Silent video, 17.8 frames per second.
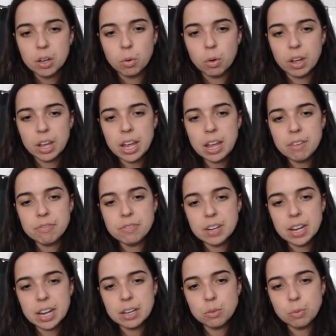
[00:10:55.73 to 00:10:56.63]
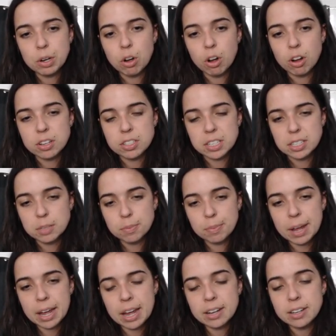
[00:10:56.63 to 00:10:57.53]
Well, F net we can't
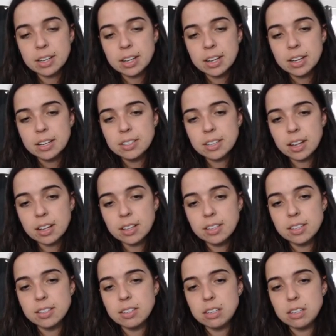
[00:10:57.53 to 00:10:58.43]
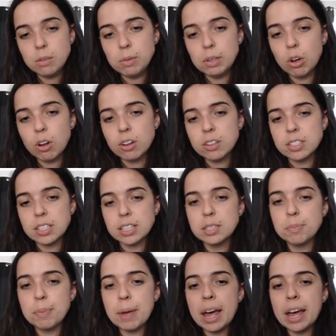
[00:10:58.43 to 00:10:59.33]
expand, delta T we can't
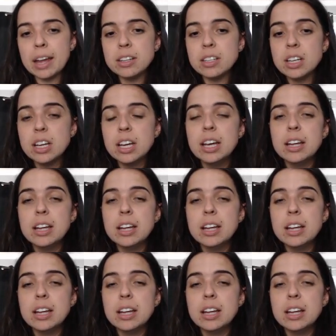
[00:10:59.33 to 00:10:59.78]
expand.